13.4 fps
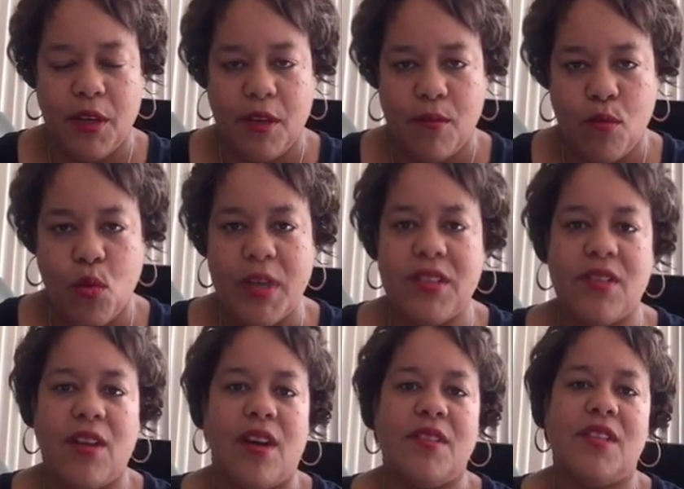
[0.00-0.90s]
more
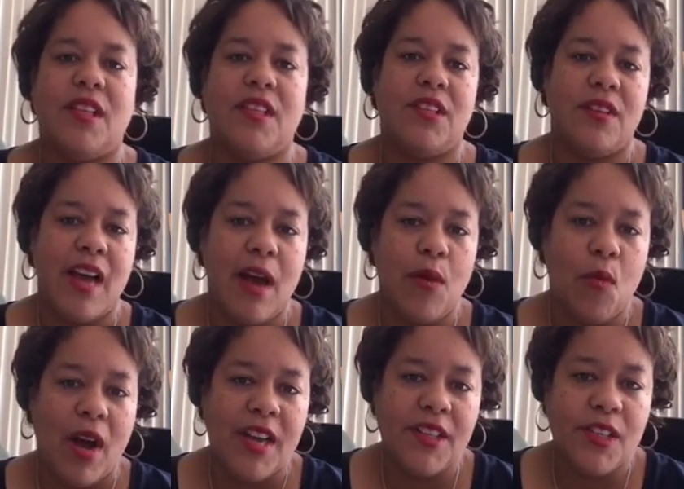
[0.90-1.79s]
exhausted, you're not
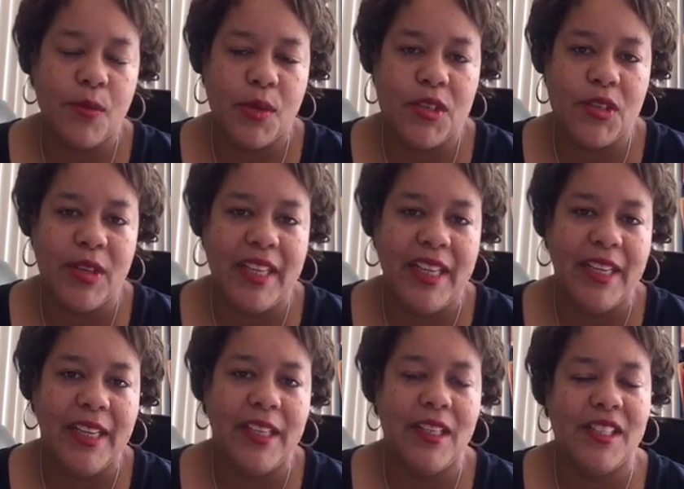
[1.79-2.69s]
watching what you're
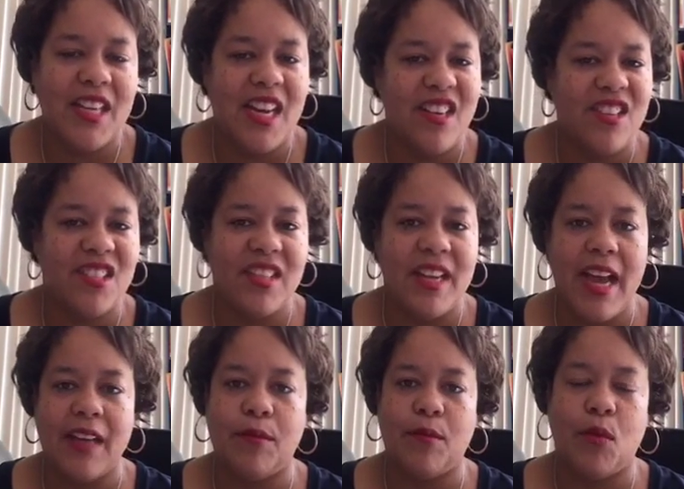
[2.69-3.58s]
eating, you tend to
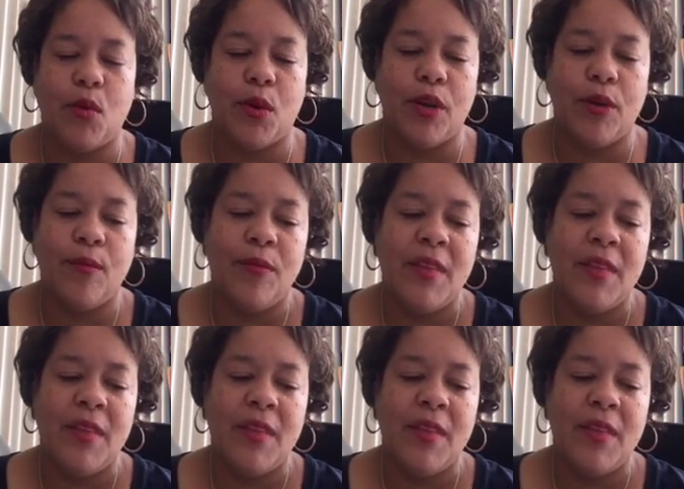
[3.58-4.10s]
snack more,